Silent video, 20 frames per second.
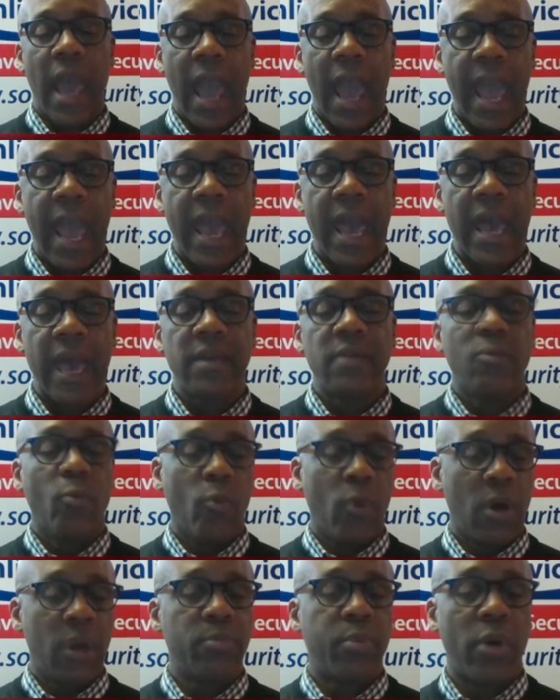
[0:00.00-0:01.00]
add
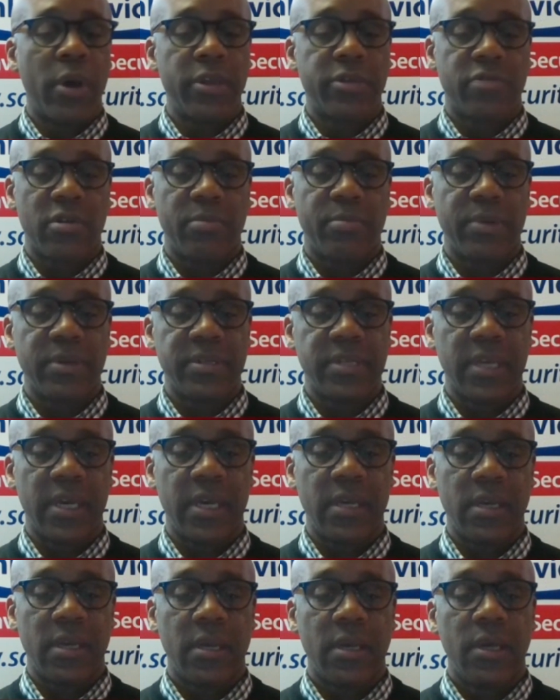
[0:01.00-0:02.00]
one point three
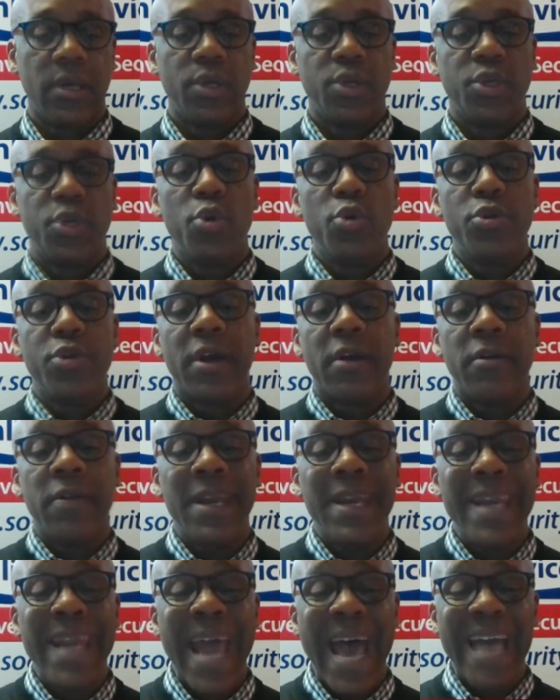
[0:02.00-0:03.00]
percent to their
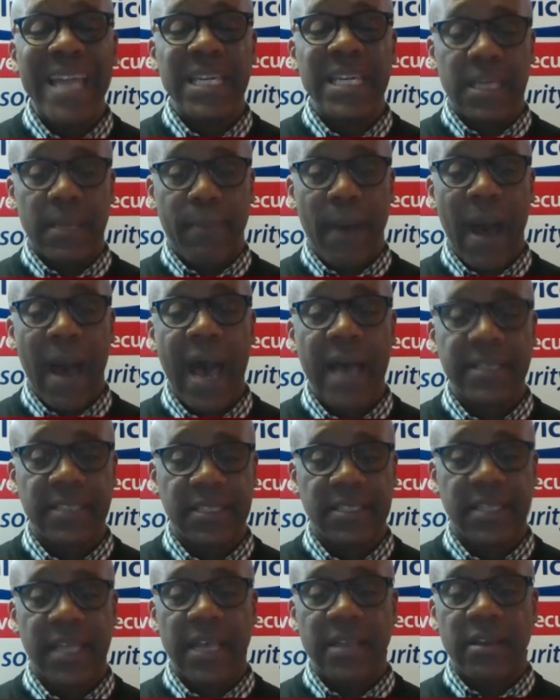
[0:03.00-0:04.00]
net
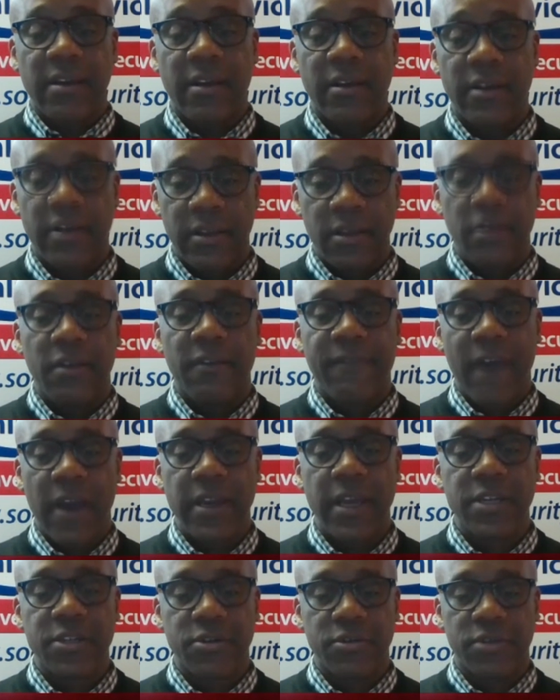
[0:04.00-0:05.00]
deposits that they're getting in their
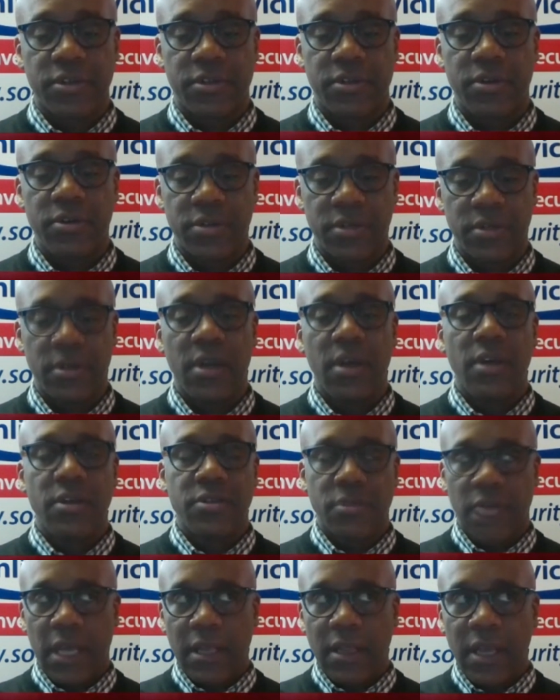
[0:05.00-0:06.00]
financial institution.
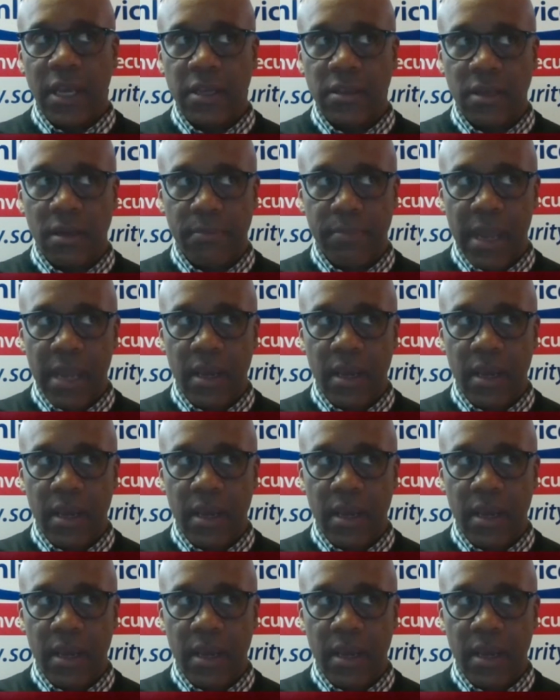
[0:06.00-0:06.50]
So they look at their bank